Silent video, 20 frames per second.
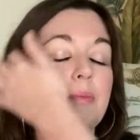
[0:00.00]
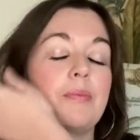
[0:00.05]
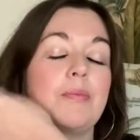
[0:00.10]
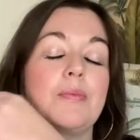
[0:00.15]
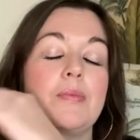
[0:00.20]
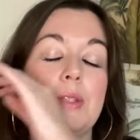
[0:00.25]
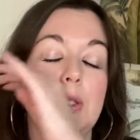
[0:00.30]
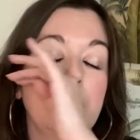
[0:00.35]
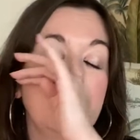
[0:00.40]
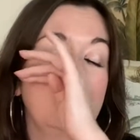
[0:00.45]

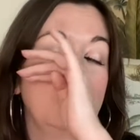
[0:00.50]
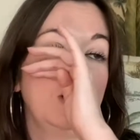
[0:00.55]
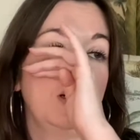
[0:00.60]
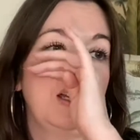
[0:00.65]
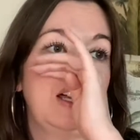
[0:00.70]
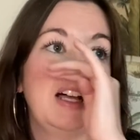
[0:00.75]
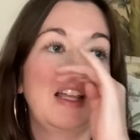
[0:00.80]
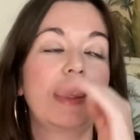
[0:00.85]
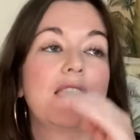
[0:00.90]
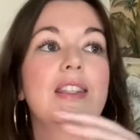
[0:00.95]
So
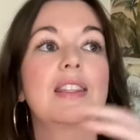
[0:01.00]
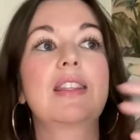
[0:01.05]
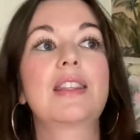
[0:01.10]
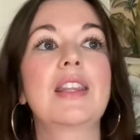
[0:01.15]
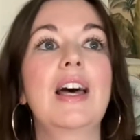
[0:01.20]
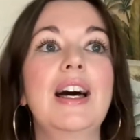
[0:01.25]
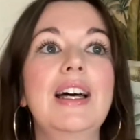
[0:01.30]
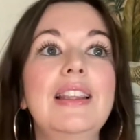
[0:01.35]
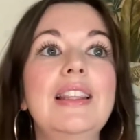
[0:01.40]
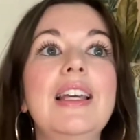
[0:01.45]
I've
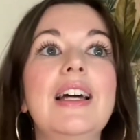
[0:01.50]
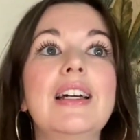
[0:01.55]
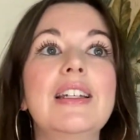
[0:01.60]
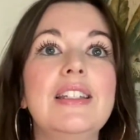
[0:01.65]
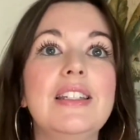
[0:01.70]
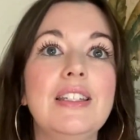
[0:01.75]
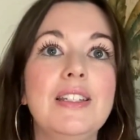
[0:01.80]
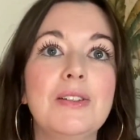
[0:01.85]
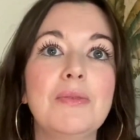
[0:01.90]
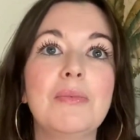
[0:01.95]
had the
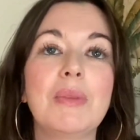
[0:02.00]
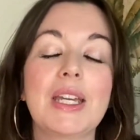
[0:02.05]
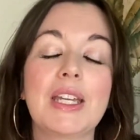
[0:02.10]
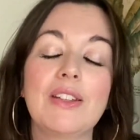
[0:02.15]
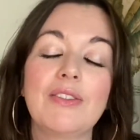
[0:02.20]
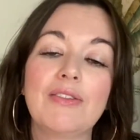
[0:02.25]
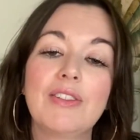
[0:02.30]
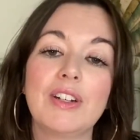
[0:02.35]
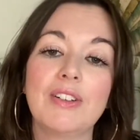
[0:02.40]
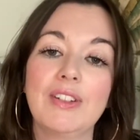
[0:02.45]
idea in
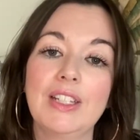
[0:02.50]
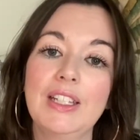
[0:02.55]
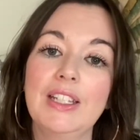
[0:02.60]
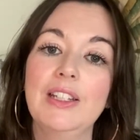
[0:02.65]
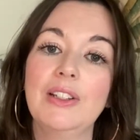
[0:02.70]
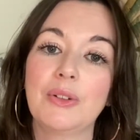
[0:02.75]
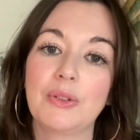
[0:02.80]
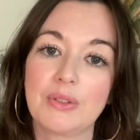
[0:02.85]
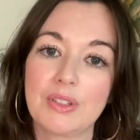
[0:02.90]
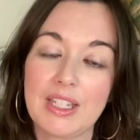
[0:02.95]
mind for a really
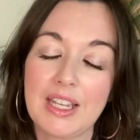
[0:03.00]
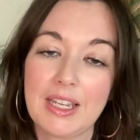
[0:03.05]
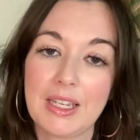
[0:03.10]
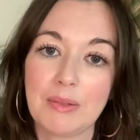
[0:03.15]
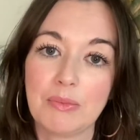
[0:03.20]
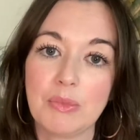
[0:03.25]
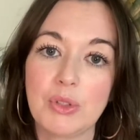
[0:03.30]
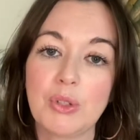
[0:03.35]
long time.